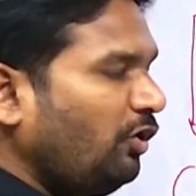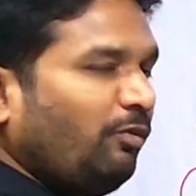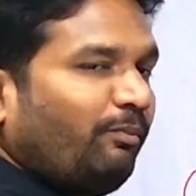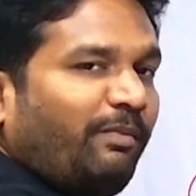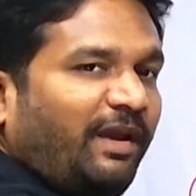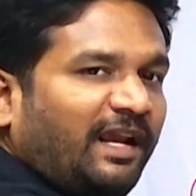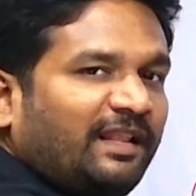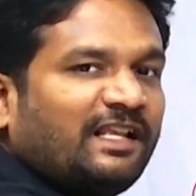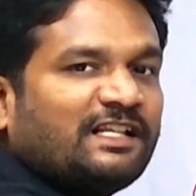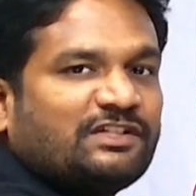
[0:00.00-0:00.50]

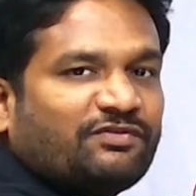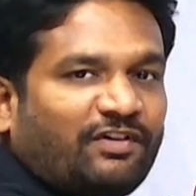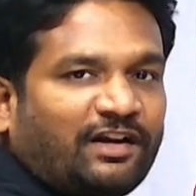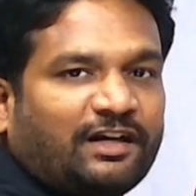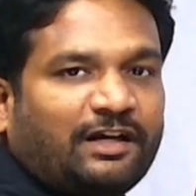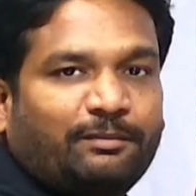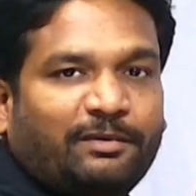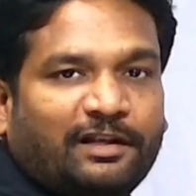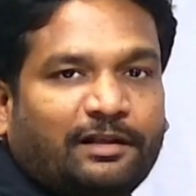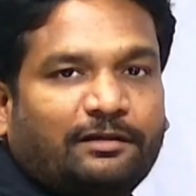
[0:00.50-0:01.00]
make this
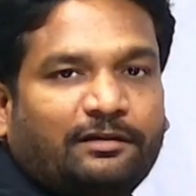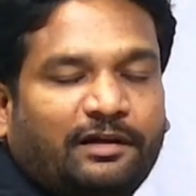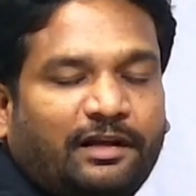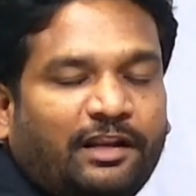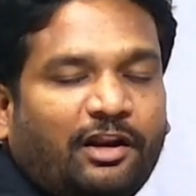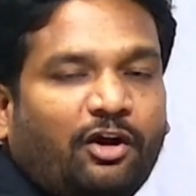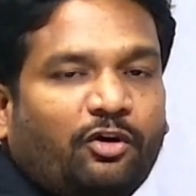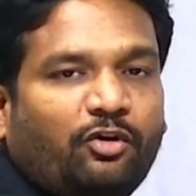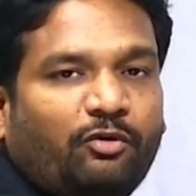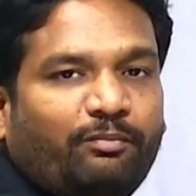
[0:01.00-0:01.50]
workable,
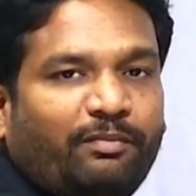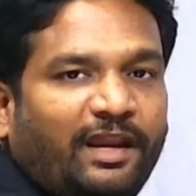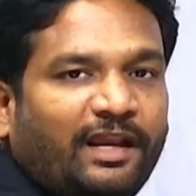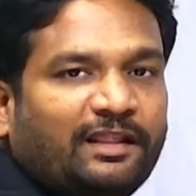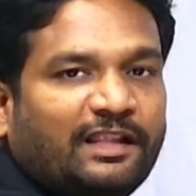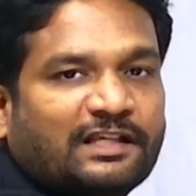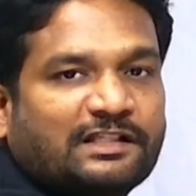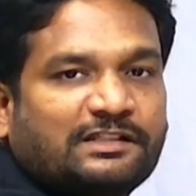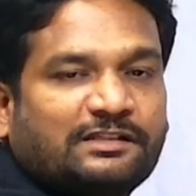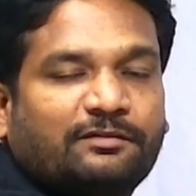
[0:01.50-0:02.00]
in order to
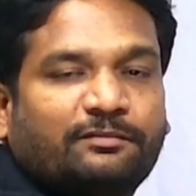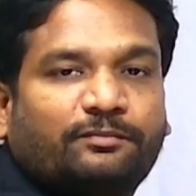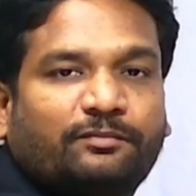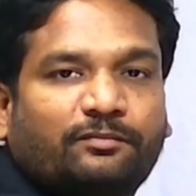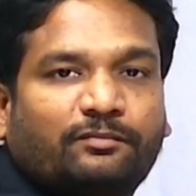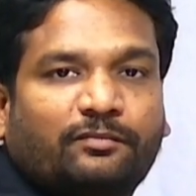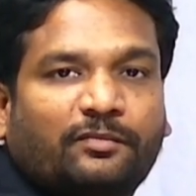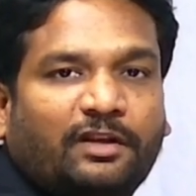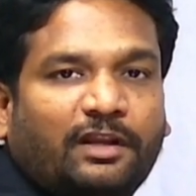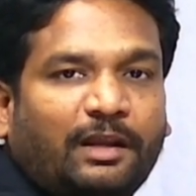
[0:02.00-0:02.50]
make this
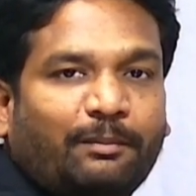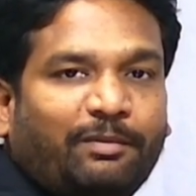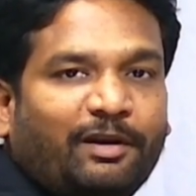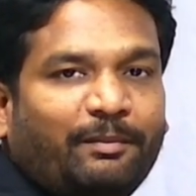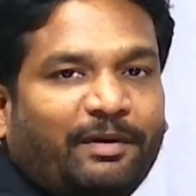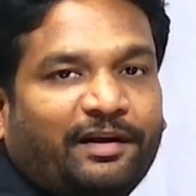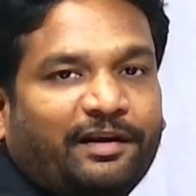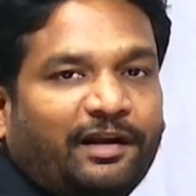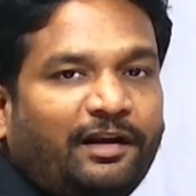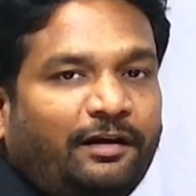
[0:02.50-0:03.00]

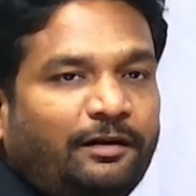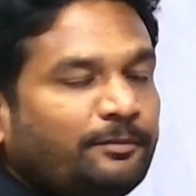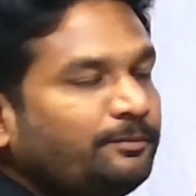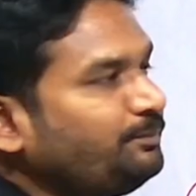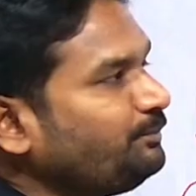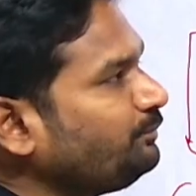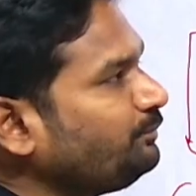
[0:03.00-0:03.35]
implemented,